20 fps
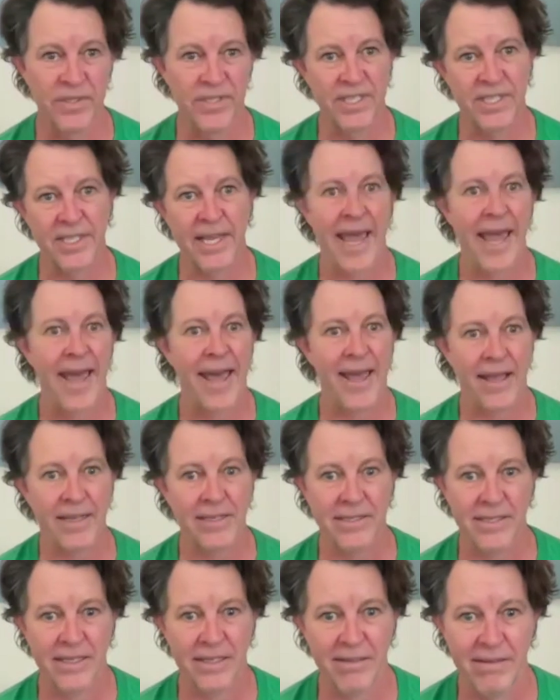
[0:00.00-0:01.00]
Boz
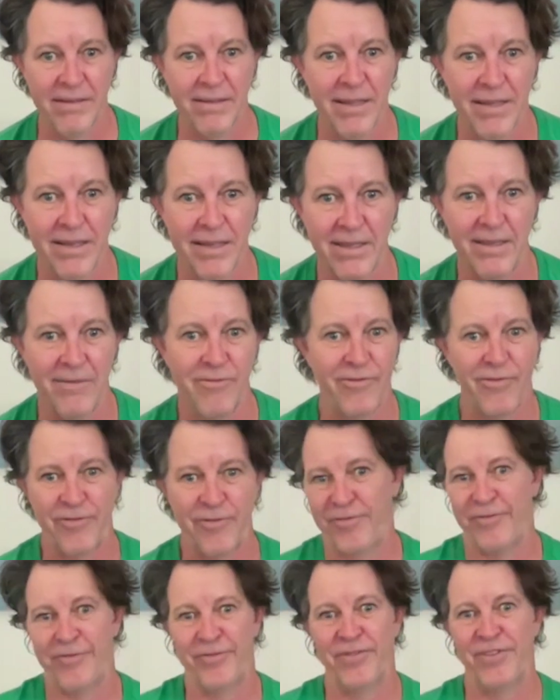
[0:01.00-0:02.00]
Scaggs and the,
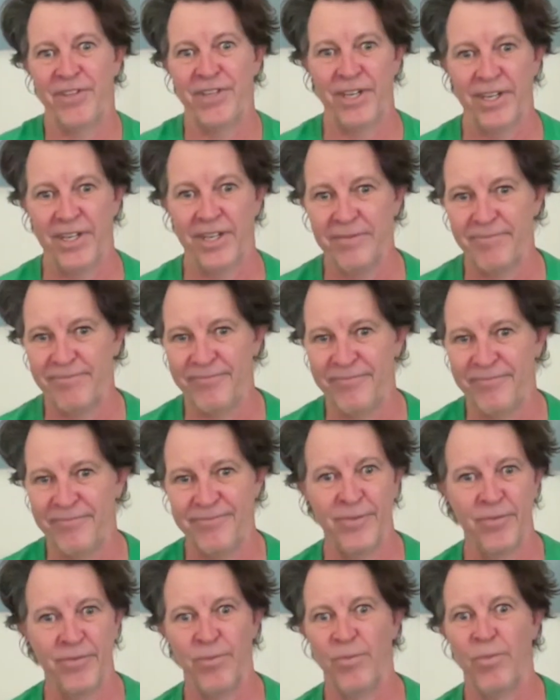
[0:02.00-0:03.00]

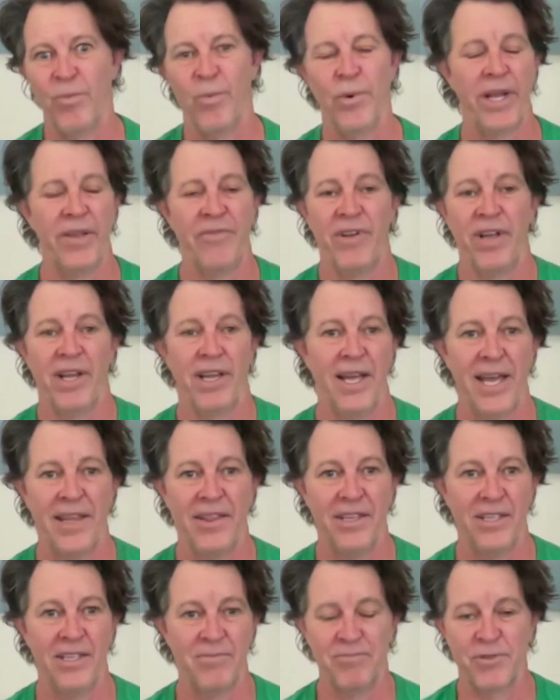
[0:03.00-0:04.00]
whatever
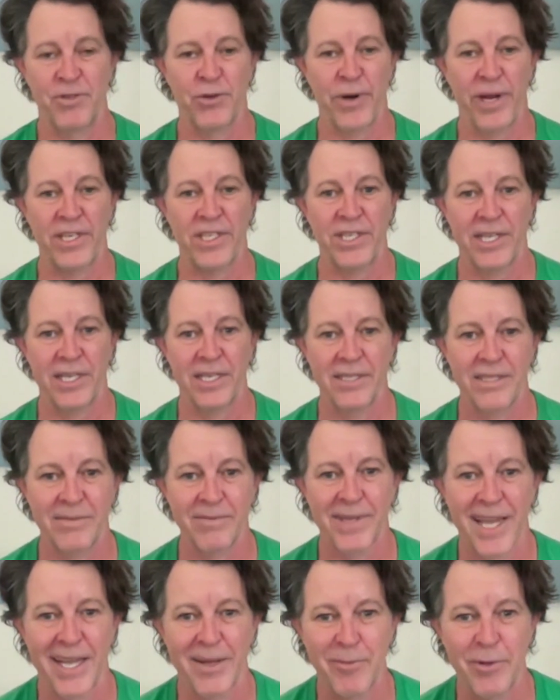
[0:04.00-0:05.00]
other tragedies
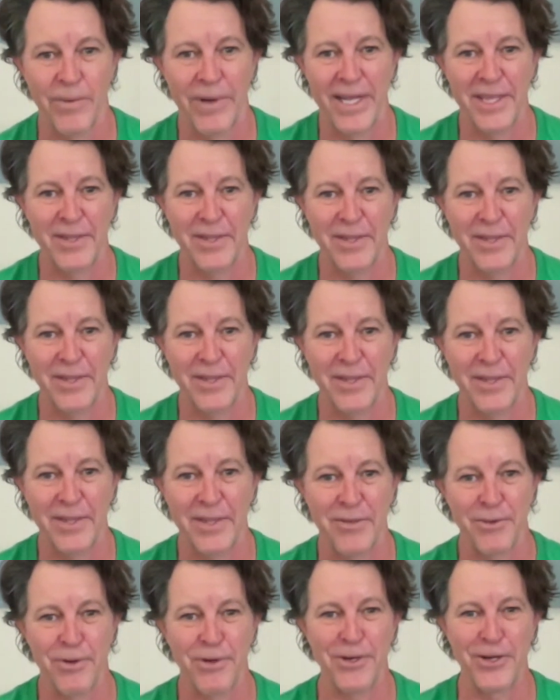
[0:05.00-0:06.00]
came along on the way
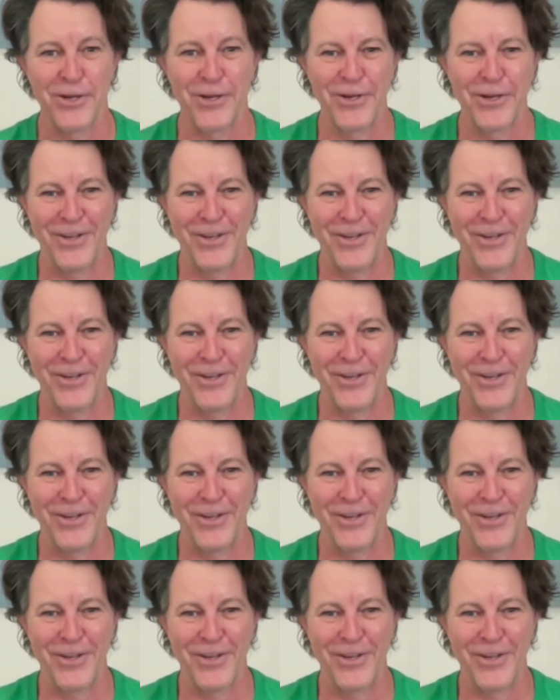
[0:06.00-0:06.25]
through.